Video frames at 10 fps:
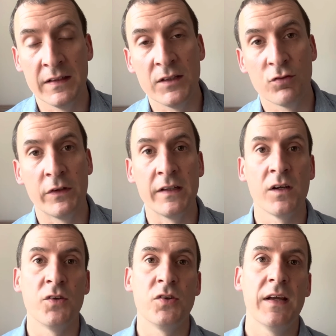to
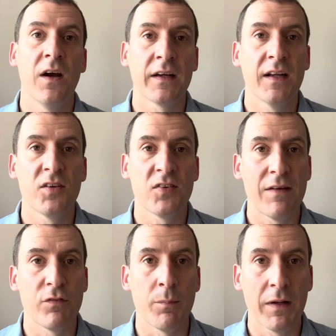renegotiate, I can
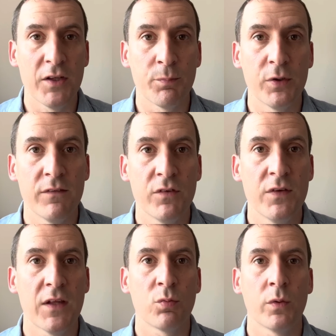understand from the players' point of view,
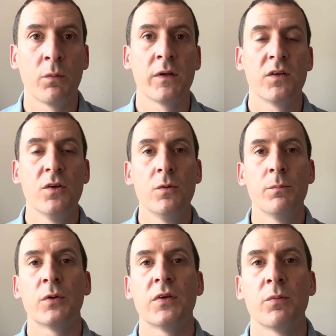that's what they want to do,
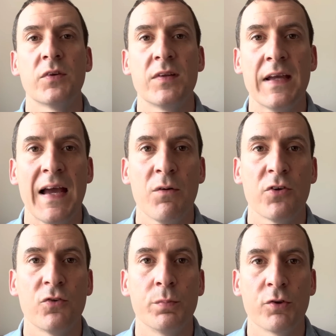because they want to see how
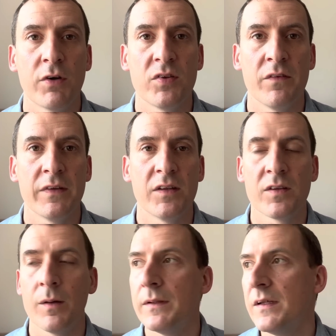Arsenal progress over the next
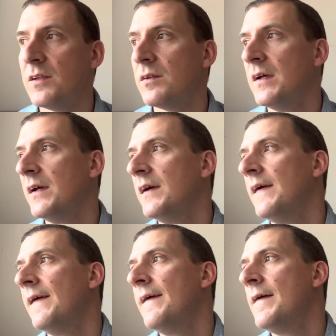couple of years.
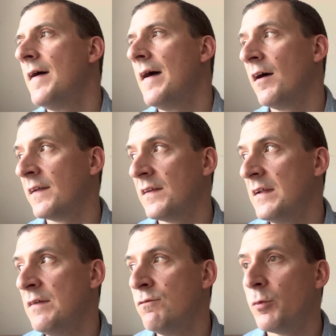
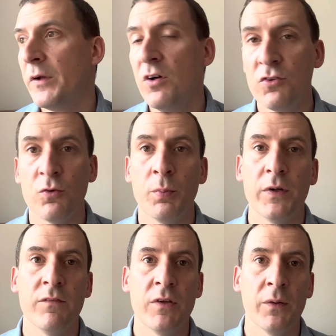Even from an Arsenal
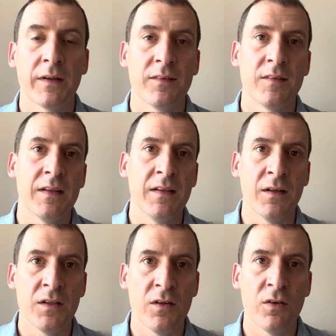point of view, I can think, you know,
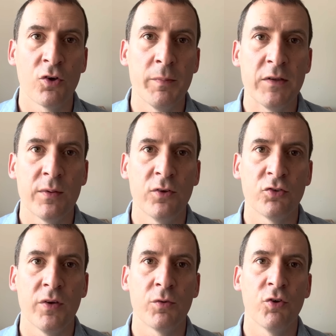you don't lock them into a
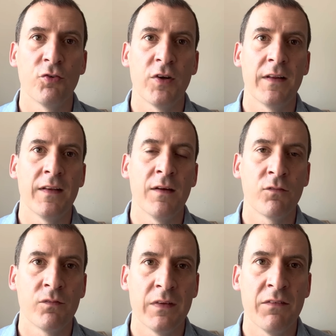long-term contract, and
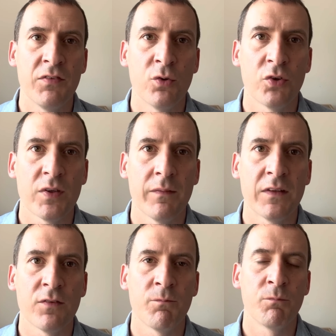they've still got something
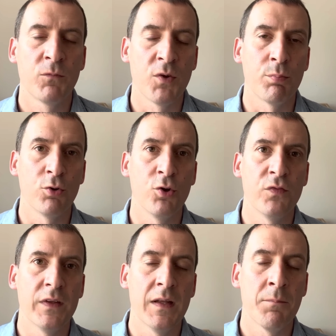to prove,
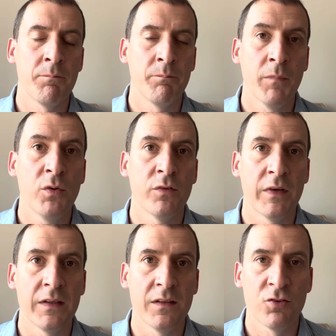and they're
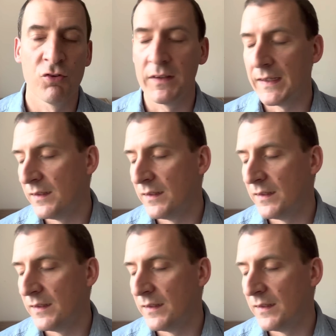motivated to try and get